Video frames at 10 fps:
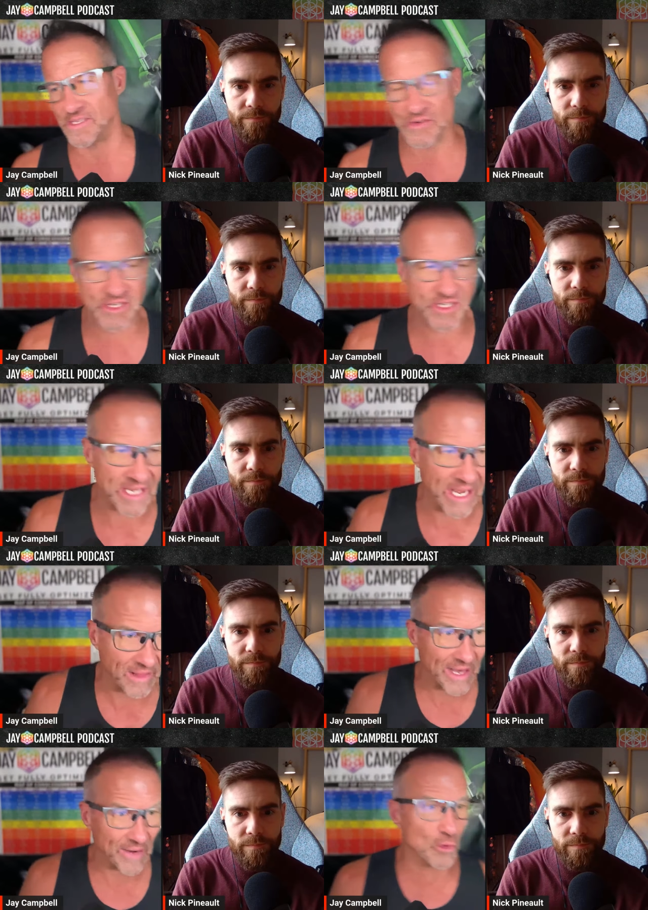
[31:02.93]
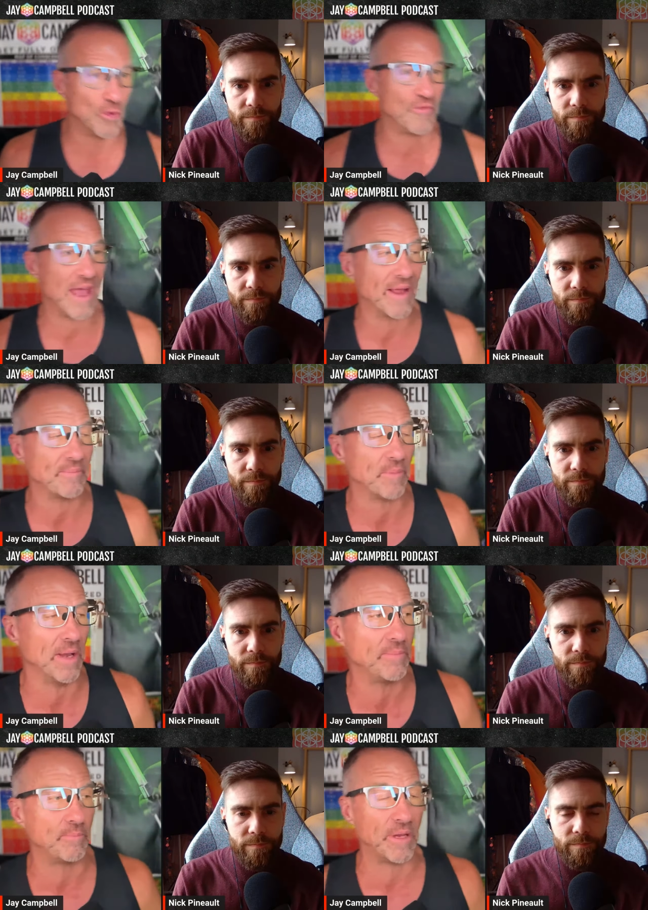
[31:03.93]
Speaker 1: there's just not a lot of proof yet, but
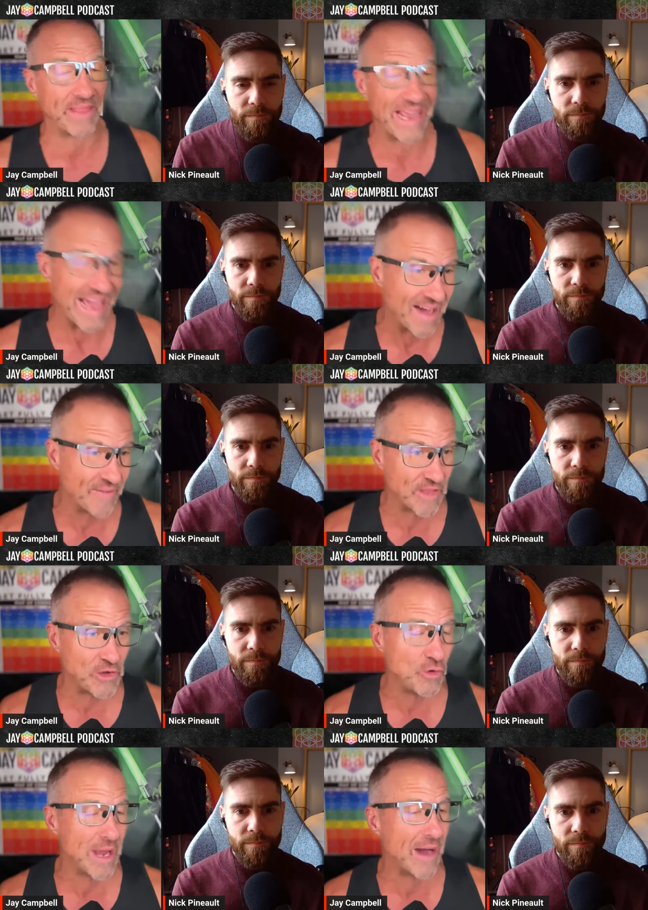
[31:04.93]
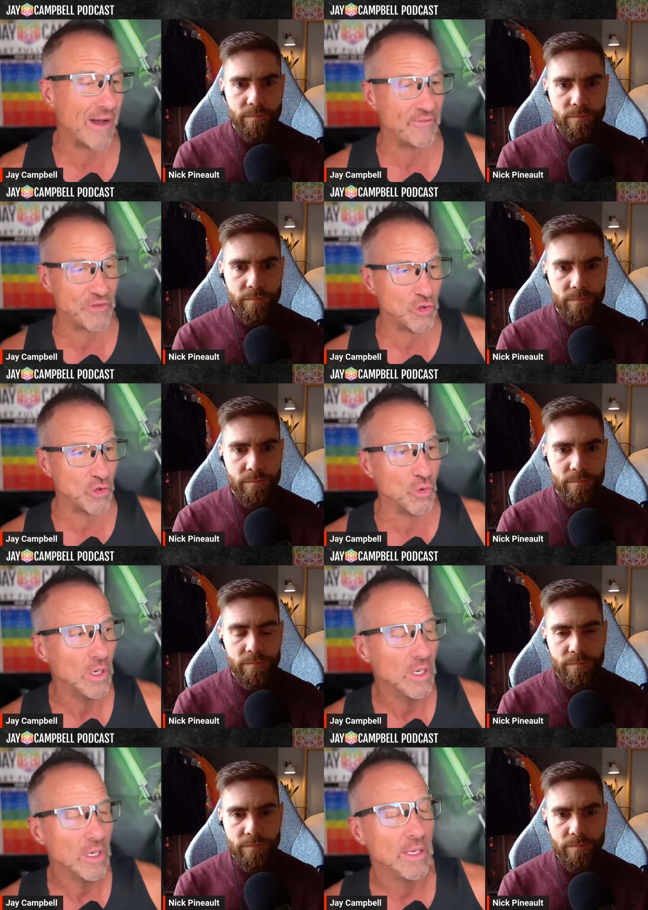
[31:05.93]
but they have they do now have two.
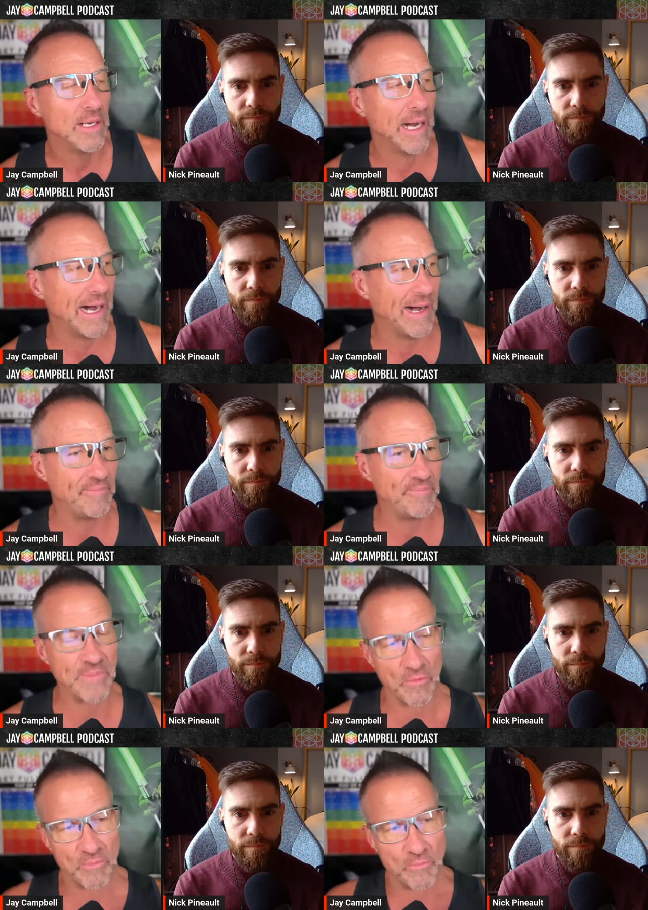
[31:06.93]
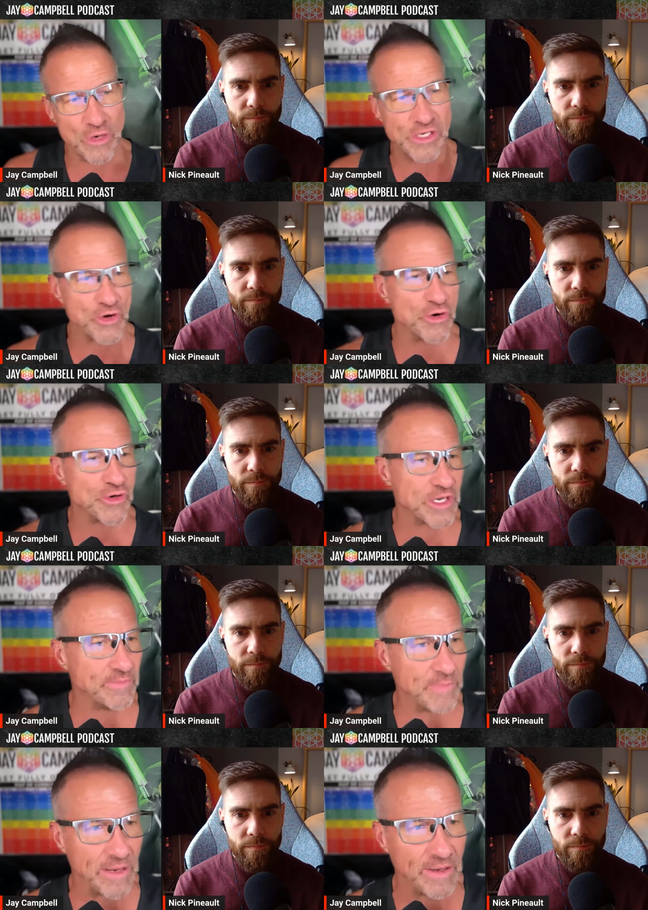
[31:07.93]
Uh, you know, research and
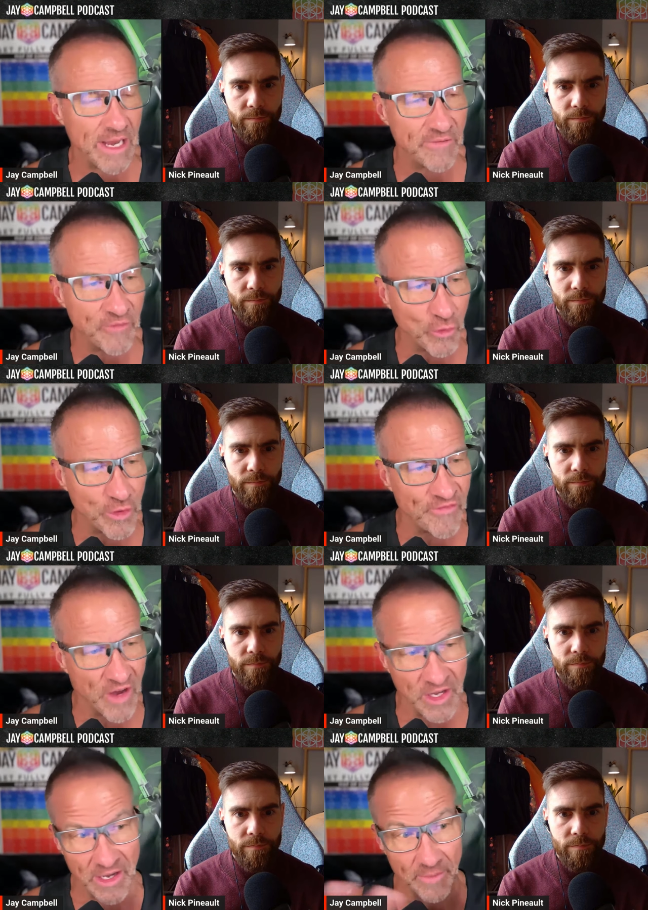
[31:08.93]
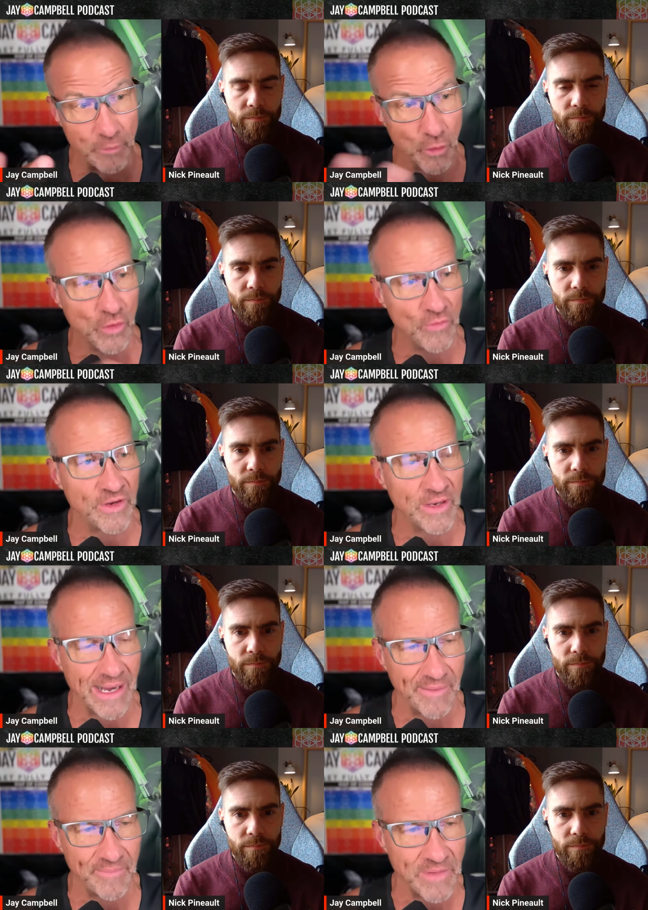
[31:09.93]
and and fully funded and approved.
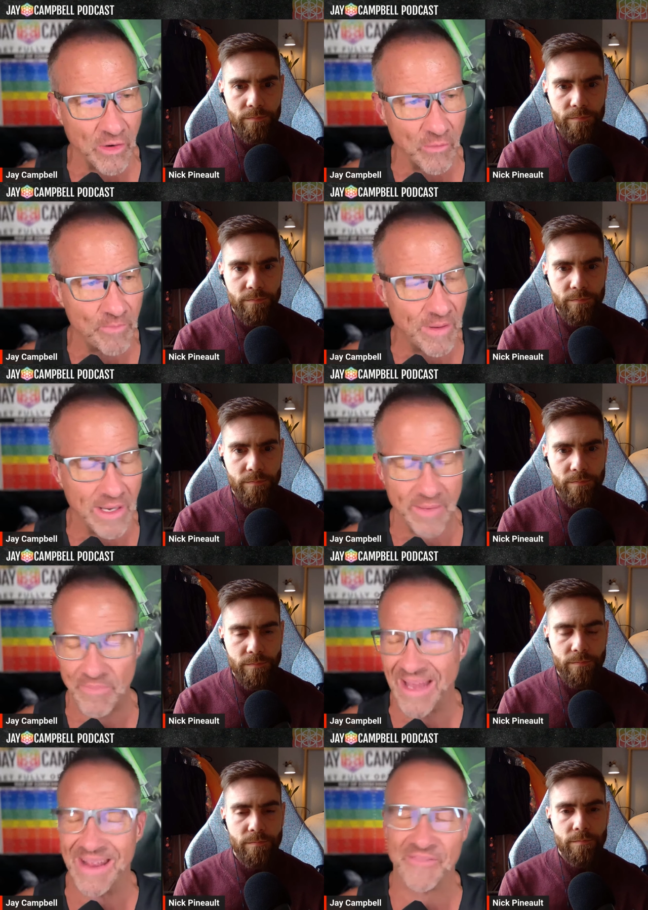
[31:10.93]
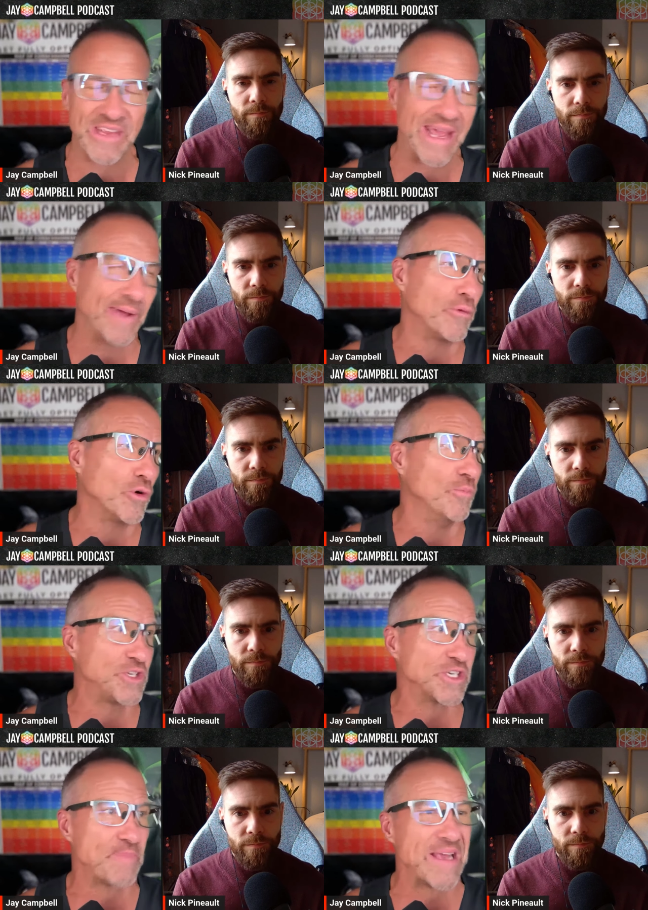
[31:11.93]
Uh, you know, uh, not FDA approved, but
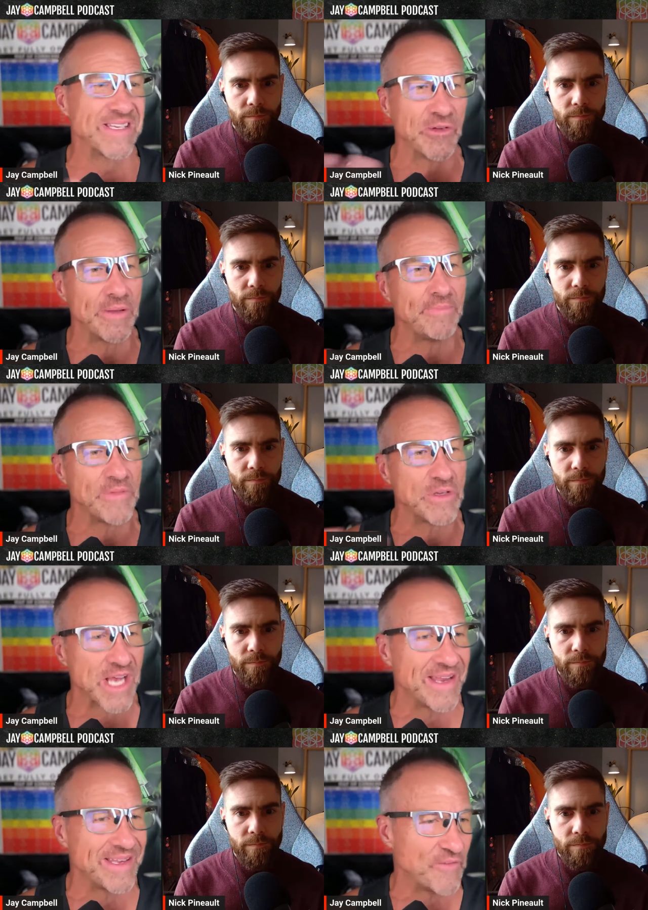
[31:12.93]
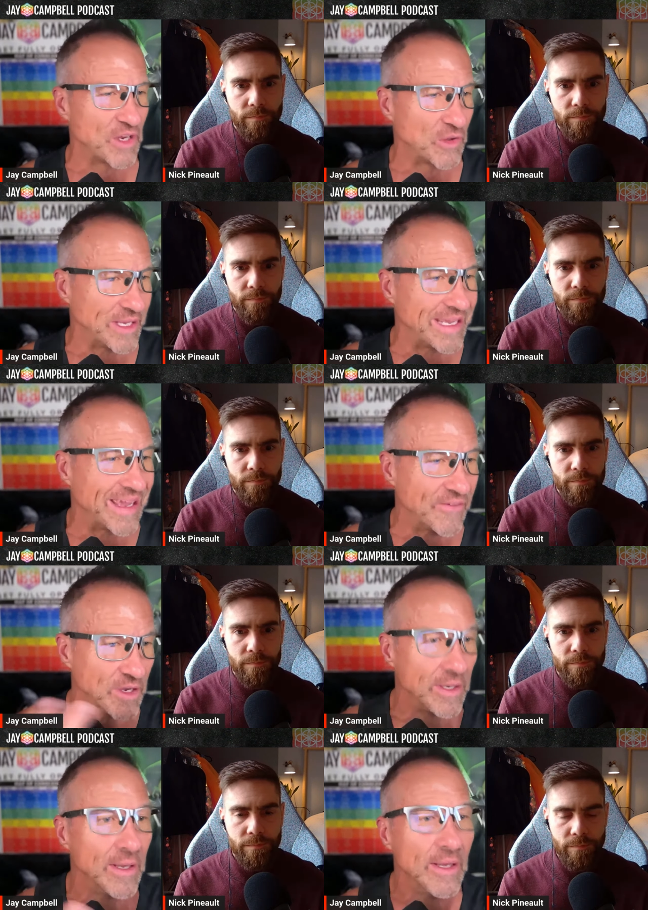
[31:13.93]
just basically you know, scientifically given